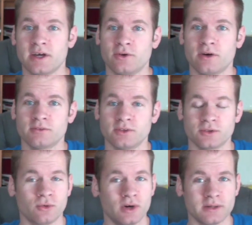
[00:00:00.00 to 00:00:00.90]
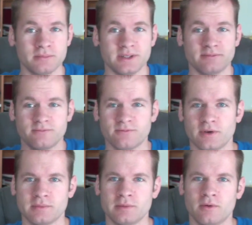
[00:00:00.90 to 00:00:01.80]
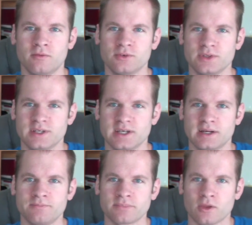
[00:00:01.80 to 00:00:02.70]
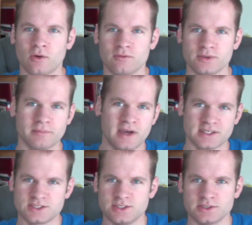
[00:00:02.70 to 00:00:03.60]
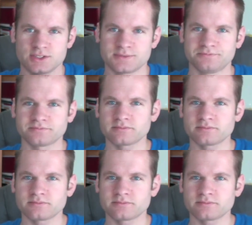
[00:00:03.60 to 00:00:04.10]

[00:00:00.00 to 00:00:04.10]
I know I've learned quite a bit from him over the past years